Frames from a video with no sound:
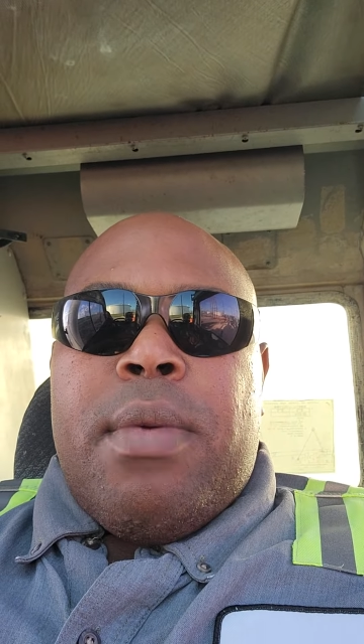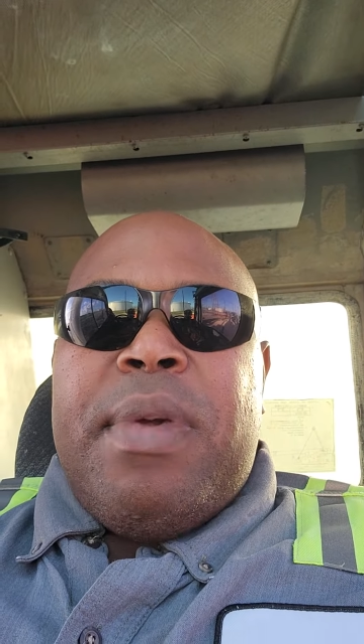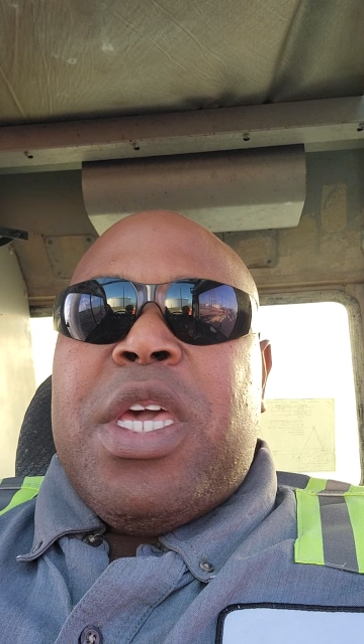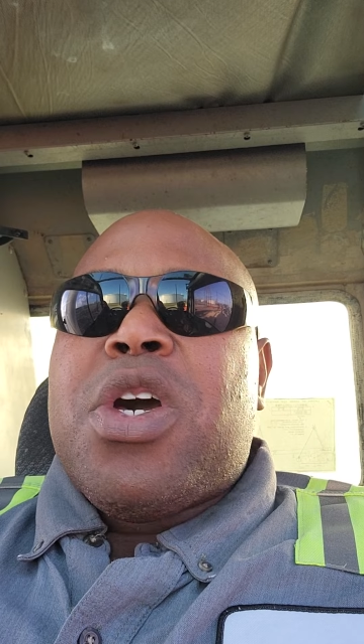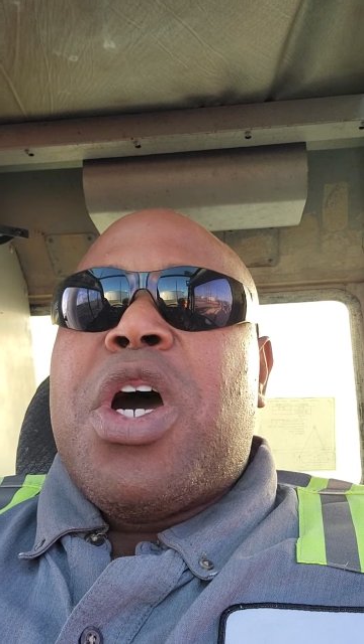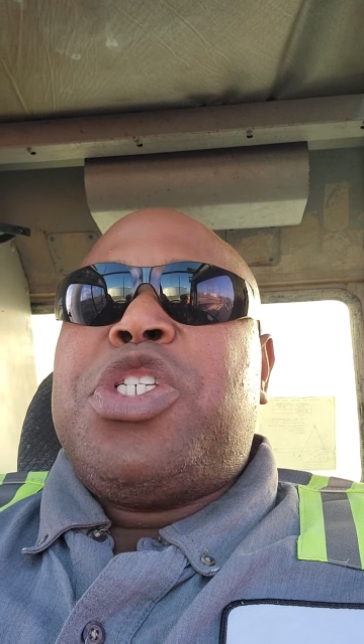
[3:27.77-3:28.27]

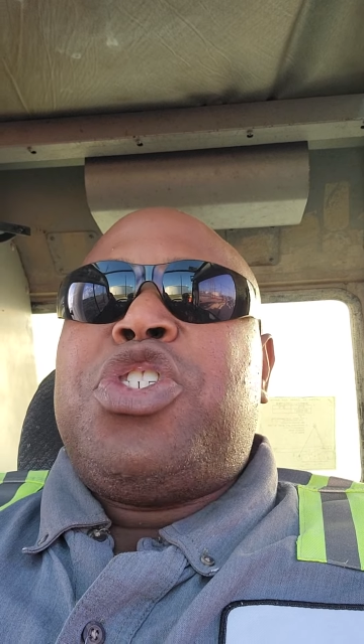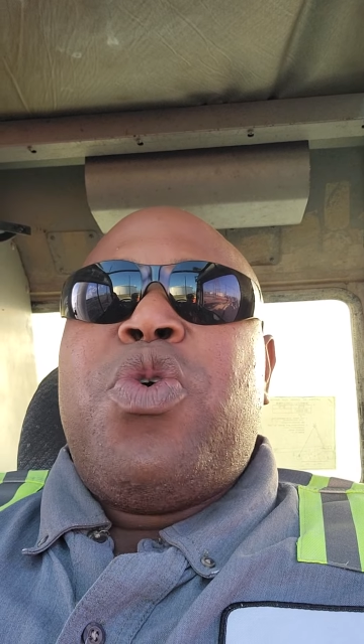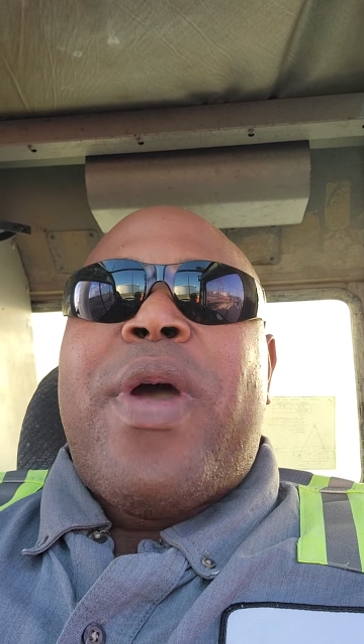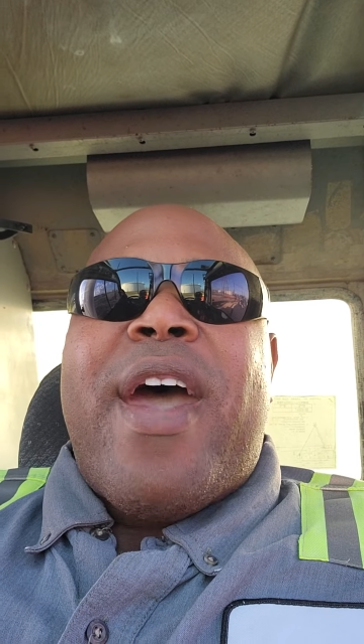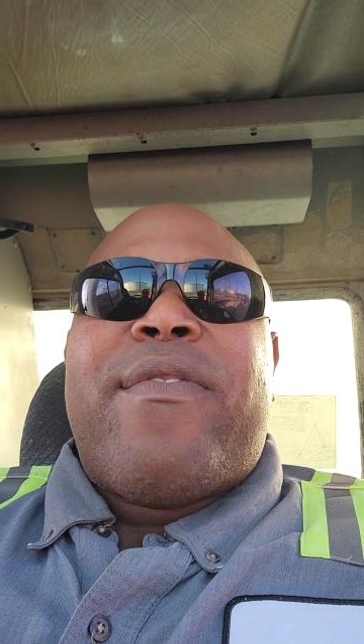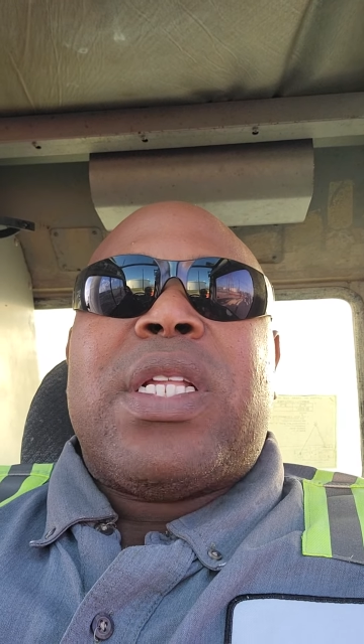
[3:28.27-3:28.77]
because you
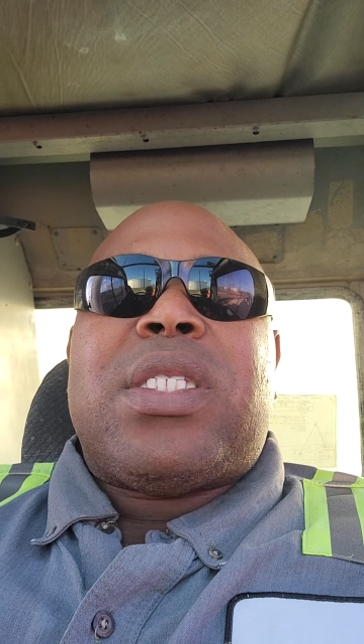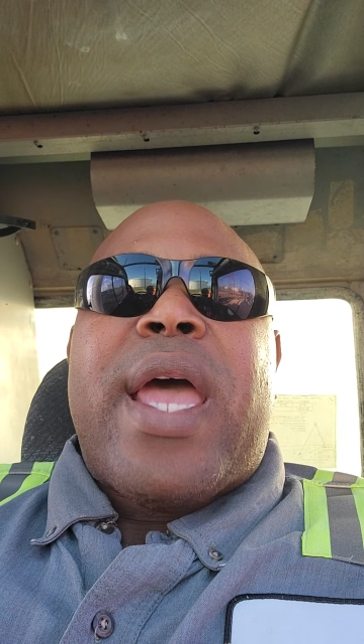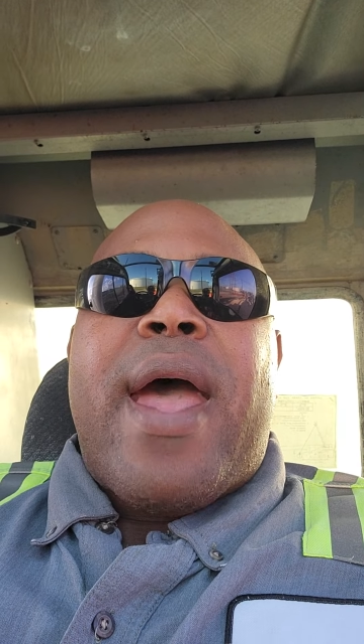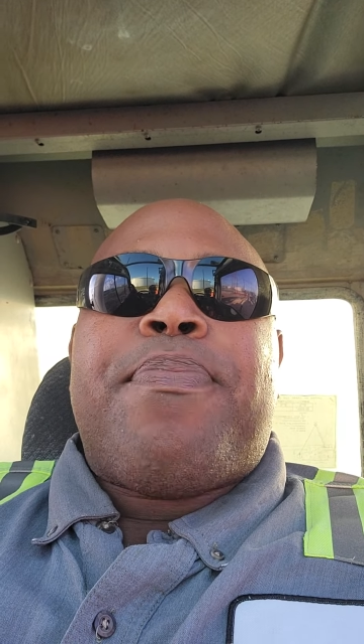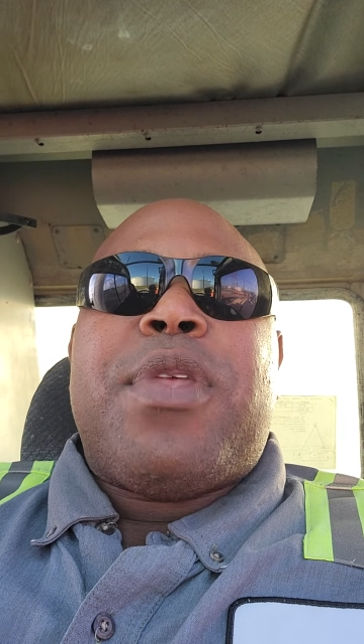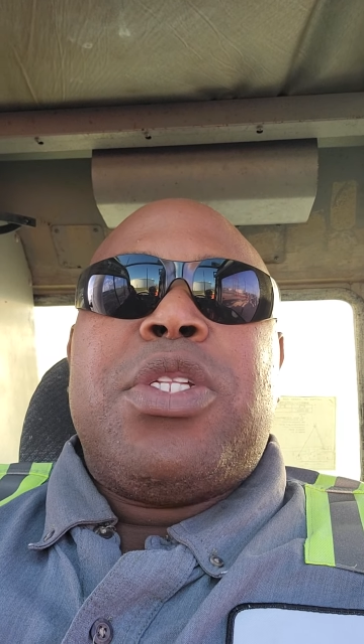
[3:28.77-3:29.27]
haven't
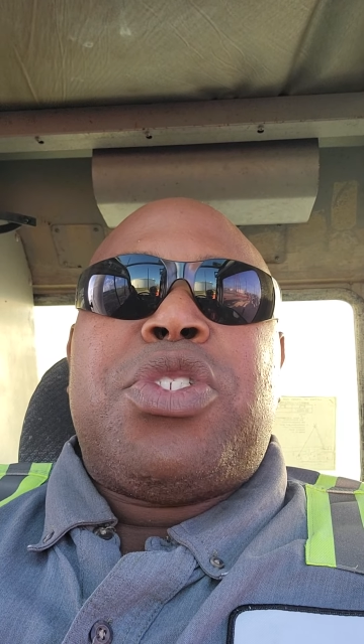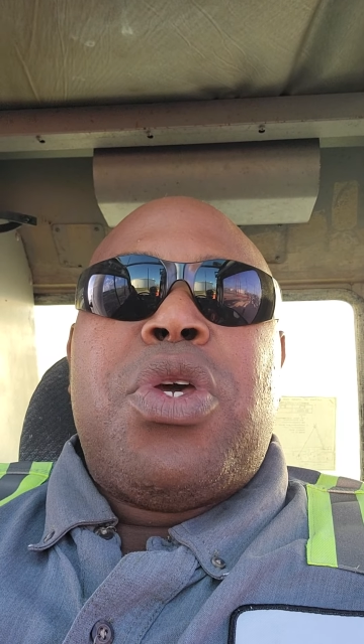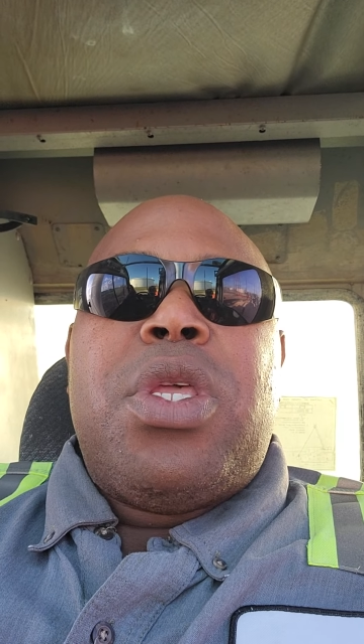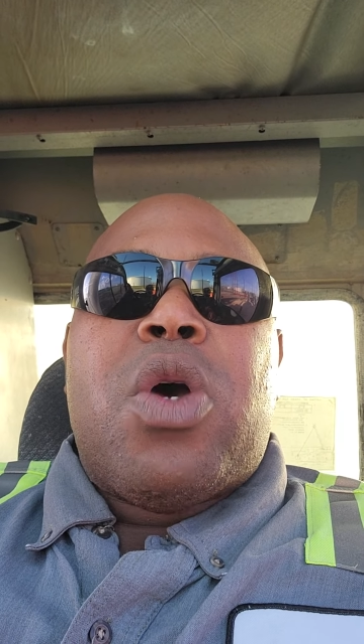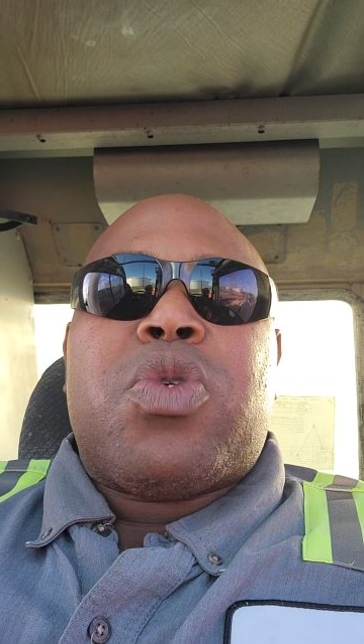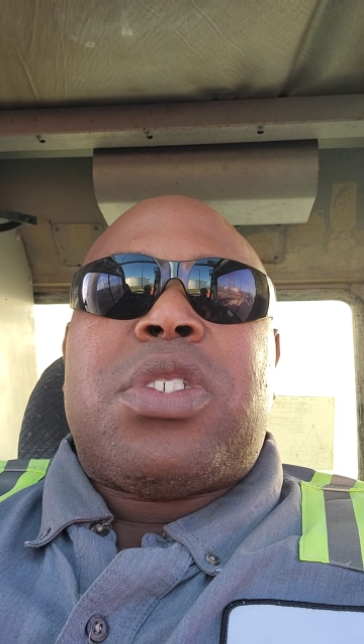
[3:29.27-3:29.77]
tapped into
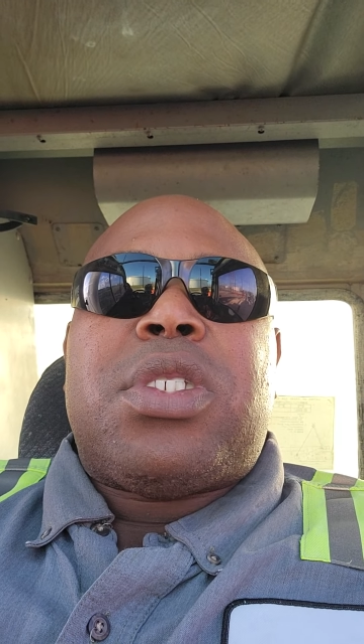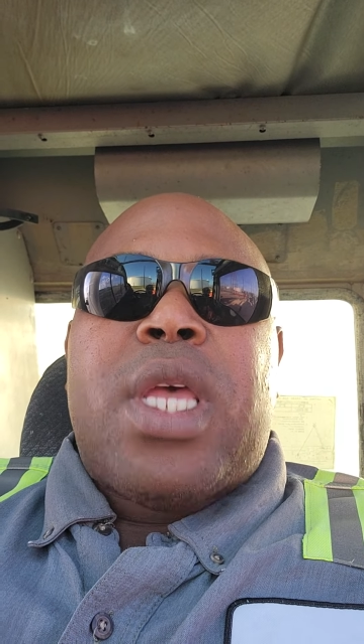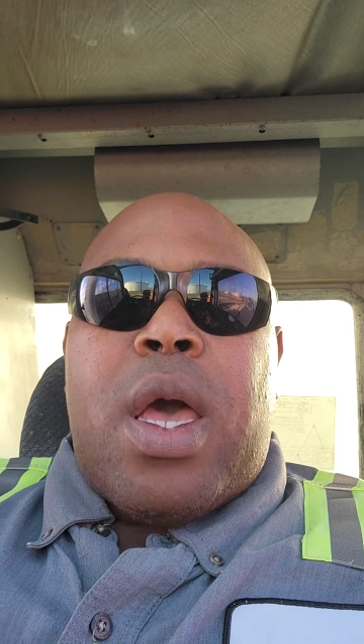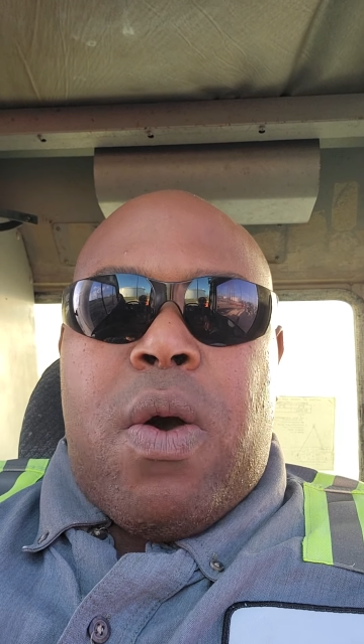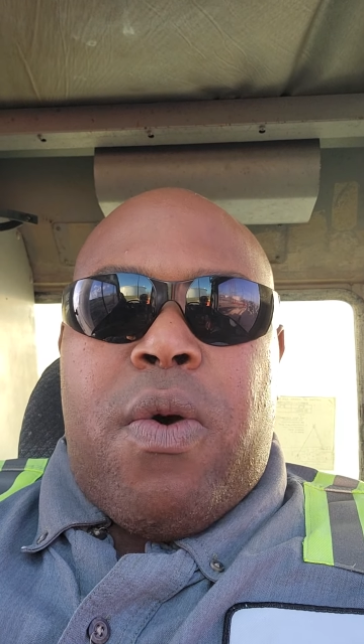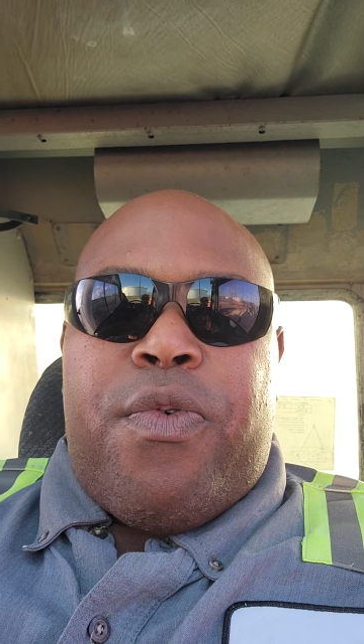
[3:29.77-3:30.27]

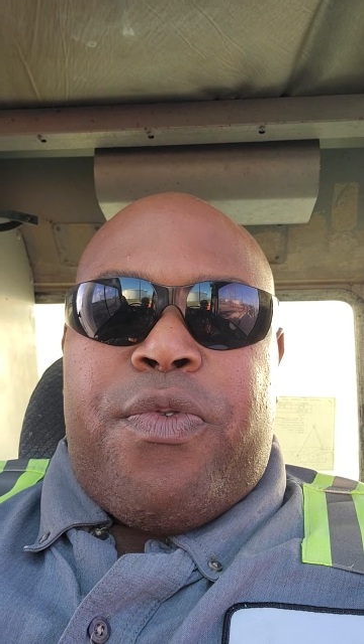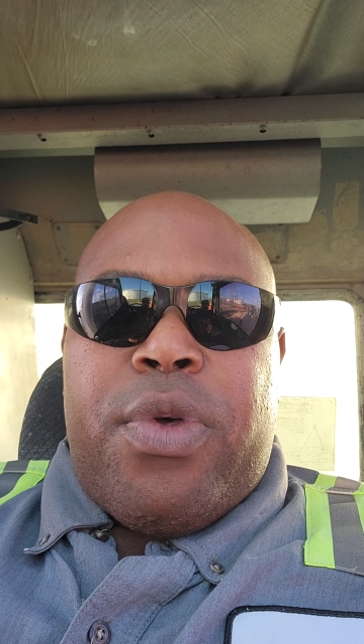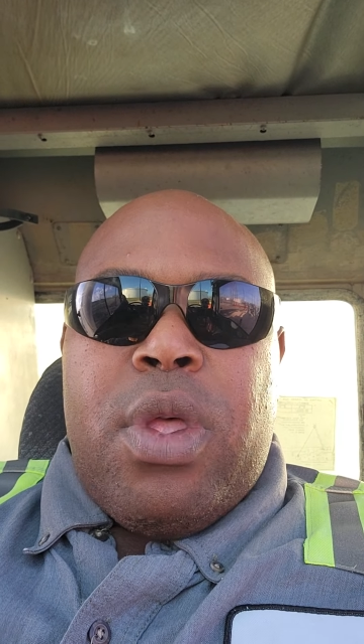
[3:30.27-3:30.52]
yourself